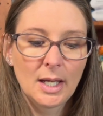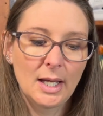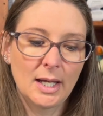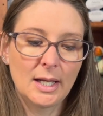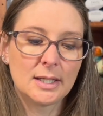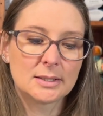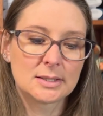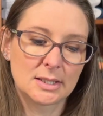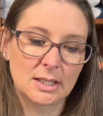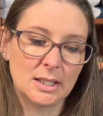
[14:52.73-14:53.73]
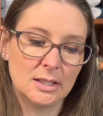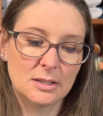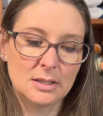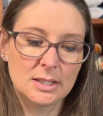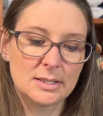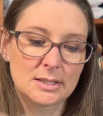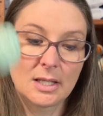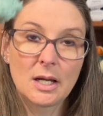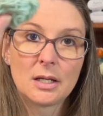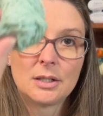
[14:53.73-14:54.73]
and here is the
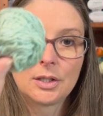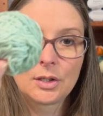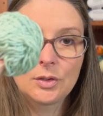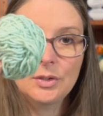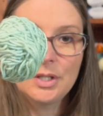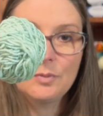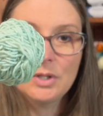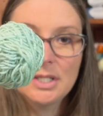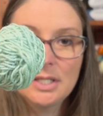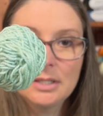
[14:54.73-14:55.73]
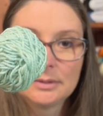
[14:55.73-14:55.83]
green one.